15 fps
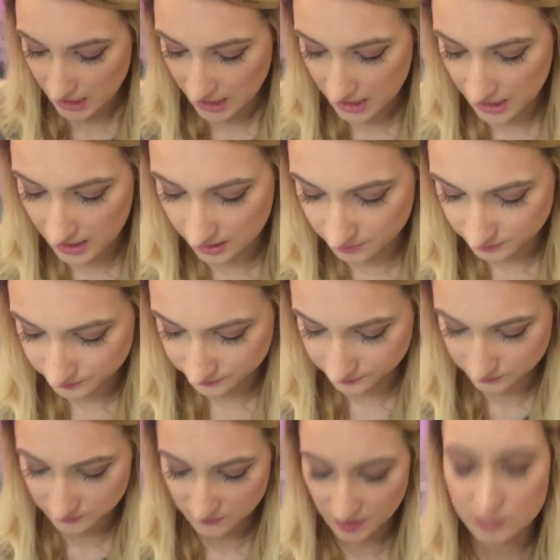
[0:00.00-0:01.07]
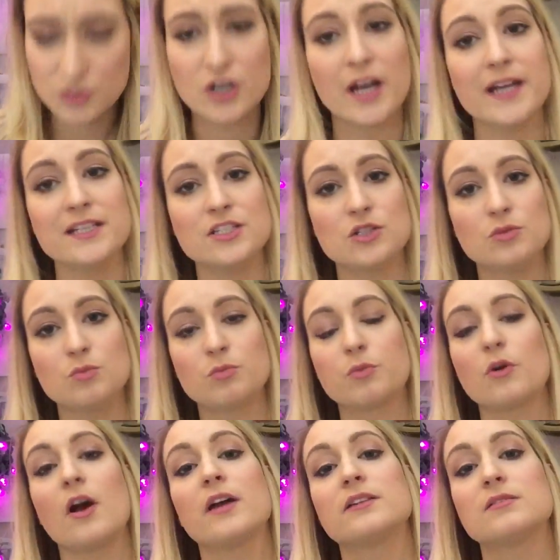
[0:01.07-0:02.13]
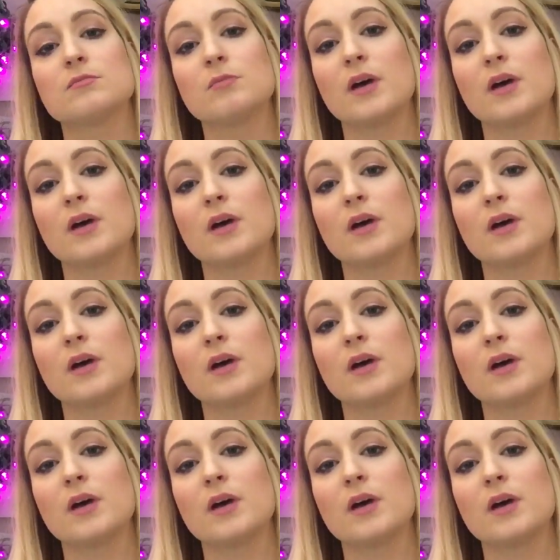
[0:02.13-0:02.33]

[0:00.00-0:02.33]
I'm trying to broaden